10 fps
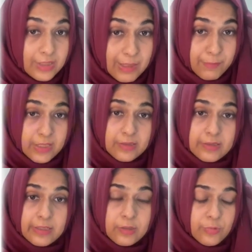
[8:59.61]
three
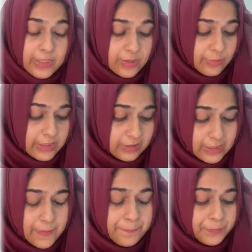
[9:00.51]
months in
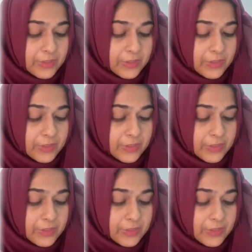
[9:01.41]
2023